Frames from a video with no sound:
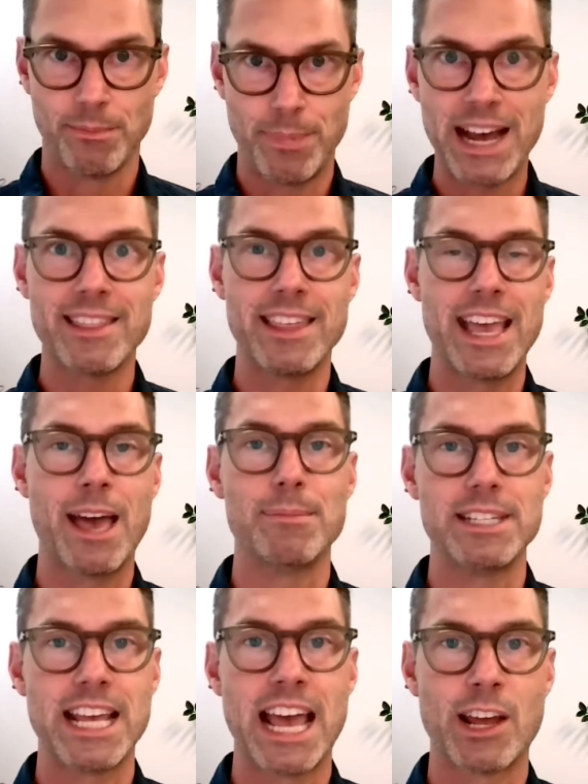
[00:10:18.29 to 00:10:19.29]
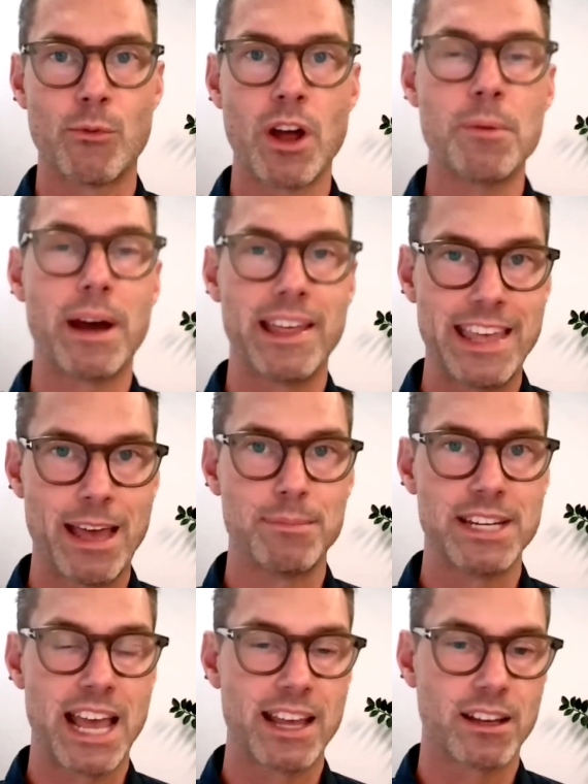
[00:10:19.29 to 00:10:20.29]
by the MDA and run by the
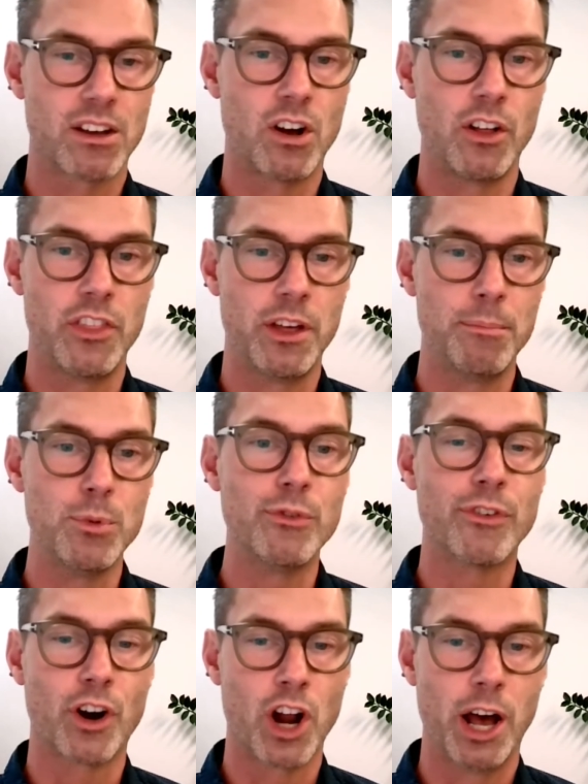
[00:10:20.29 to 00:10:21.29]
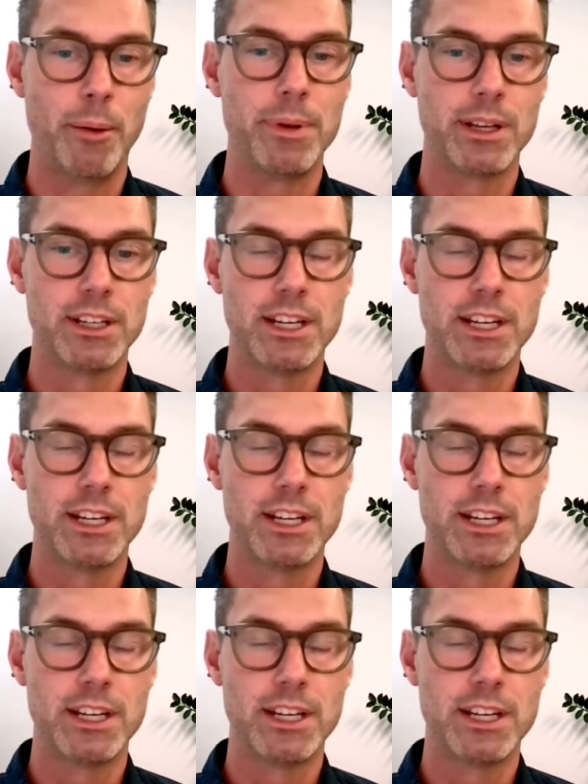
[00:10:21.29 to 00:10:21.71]
MDA called the Mover Hub